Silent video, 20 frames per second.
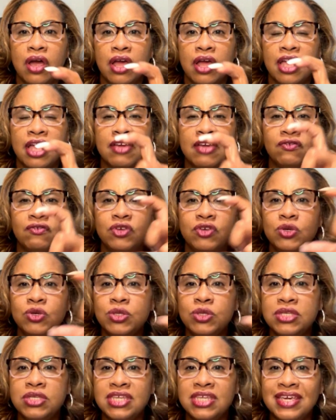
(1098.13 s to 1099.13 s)
If you
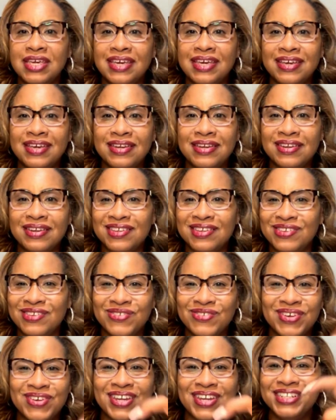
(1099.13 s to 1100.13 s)
see it, you
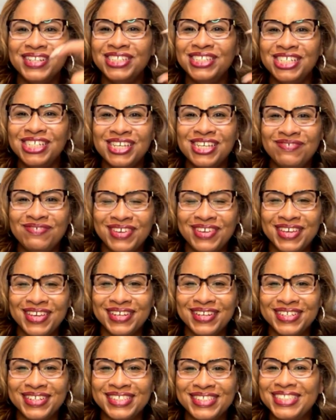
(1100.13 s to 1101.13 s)
can achieve it.
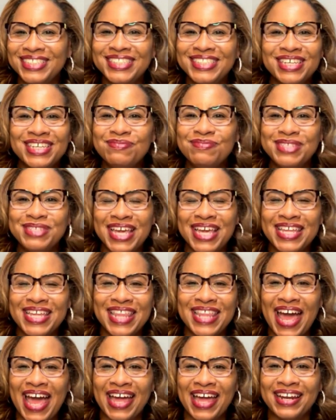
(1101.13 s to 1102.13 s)
Just keep saying
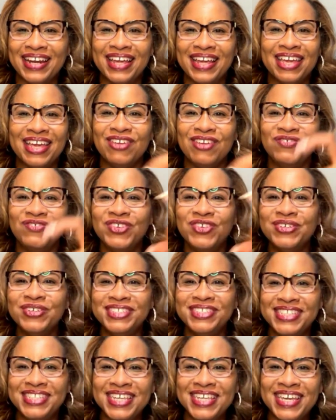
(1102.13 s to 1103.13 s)
that. If you
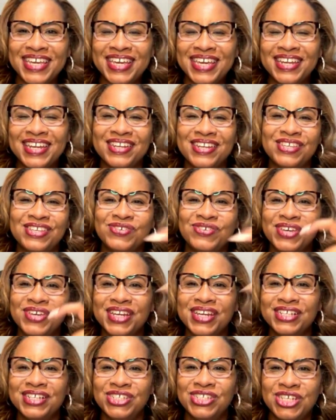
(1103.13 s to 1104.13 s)
see it, you can
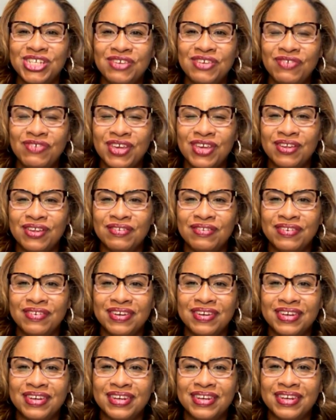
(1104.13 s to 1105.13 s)
achieve it.
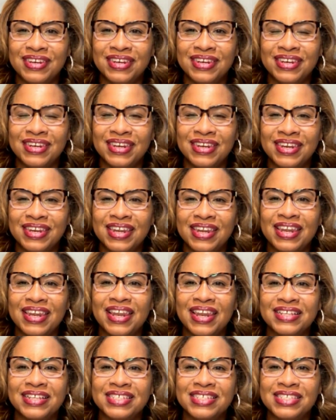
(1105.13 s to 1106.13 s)

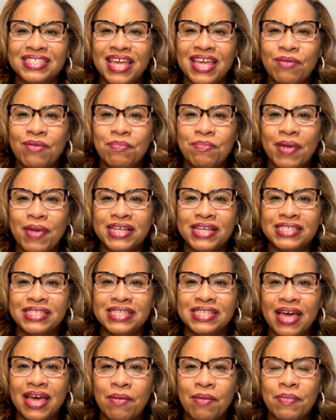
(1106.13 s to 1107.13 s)
Step by
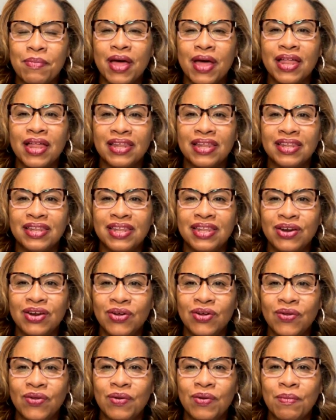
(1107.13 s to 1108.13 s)
step,
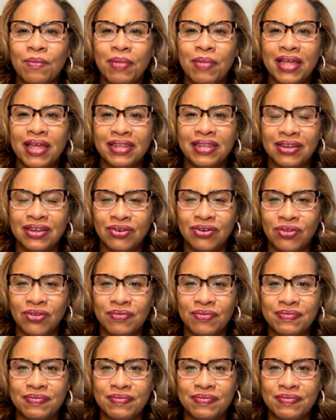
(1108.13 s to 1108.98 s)
little by little.